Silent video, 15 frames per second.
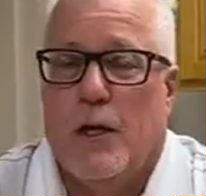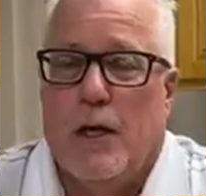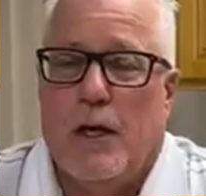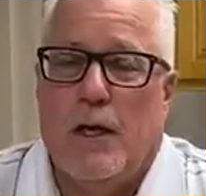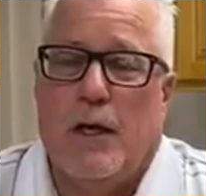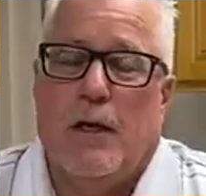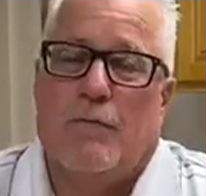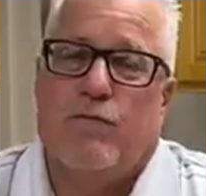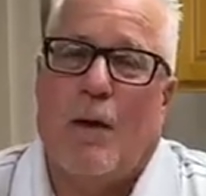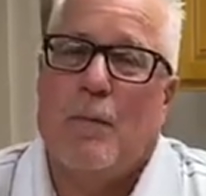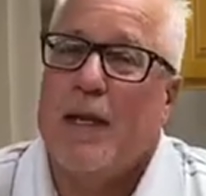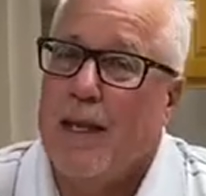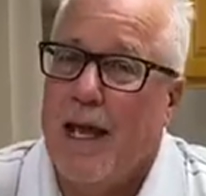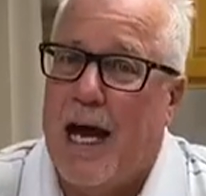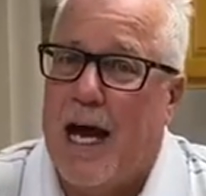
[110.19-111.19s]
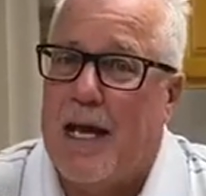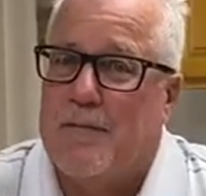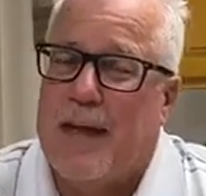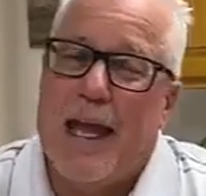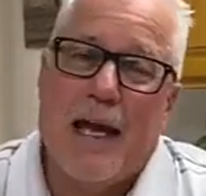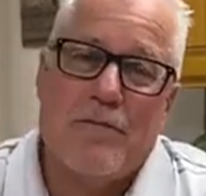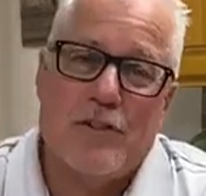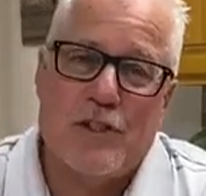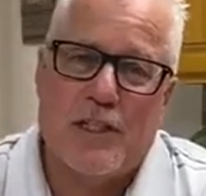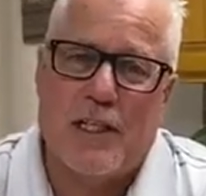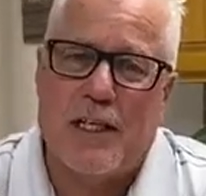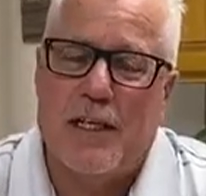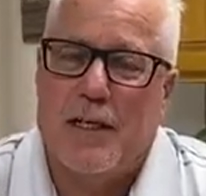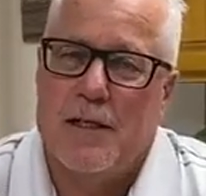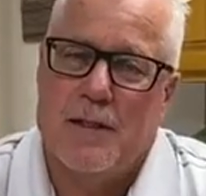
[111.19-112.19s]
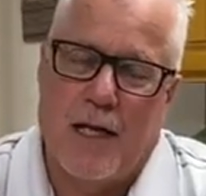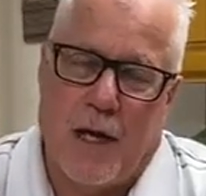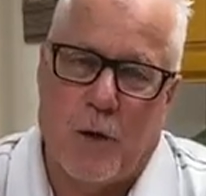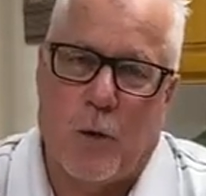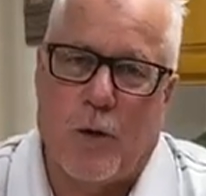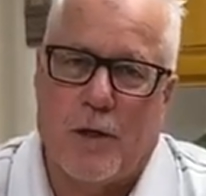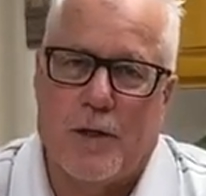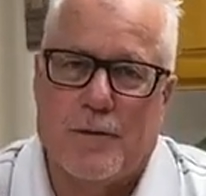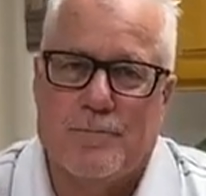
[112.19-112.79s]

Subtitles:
from alivefc.org.